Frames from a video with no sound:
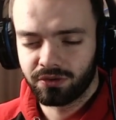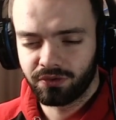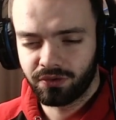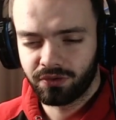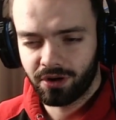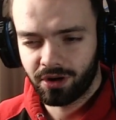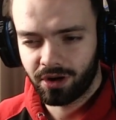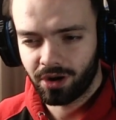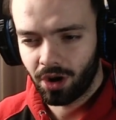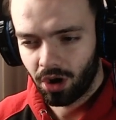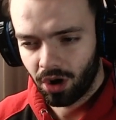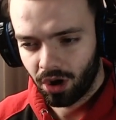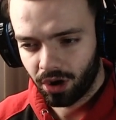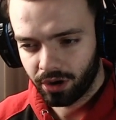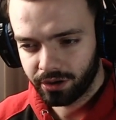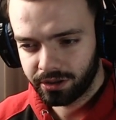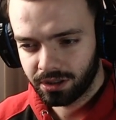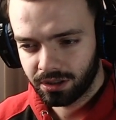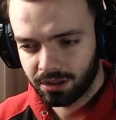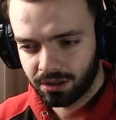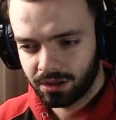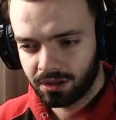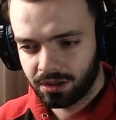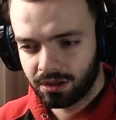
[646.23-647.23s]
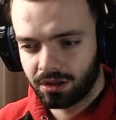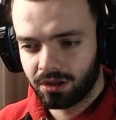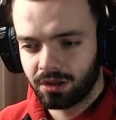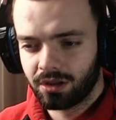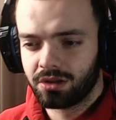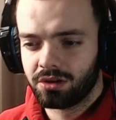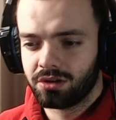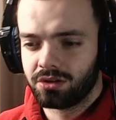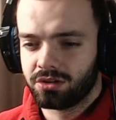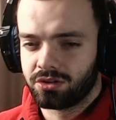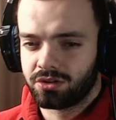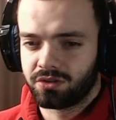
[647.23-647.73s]
It's very odd.
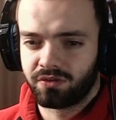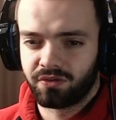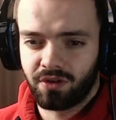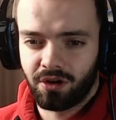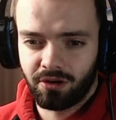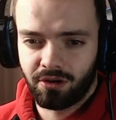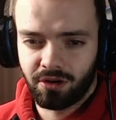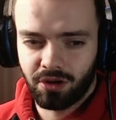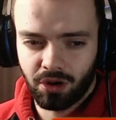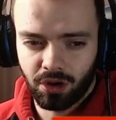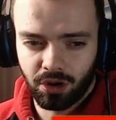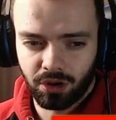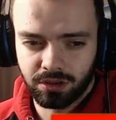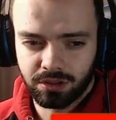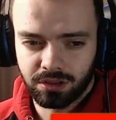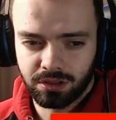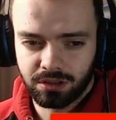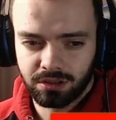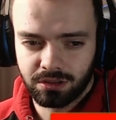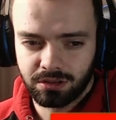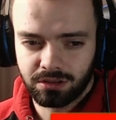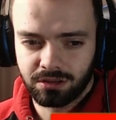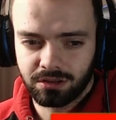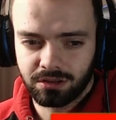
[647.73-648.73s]
Very odd.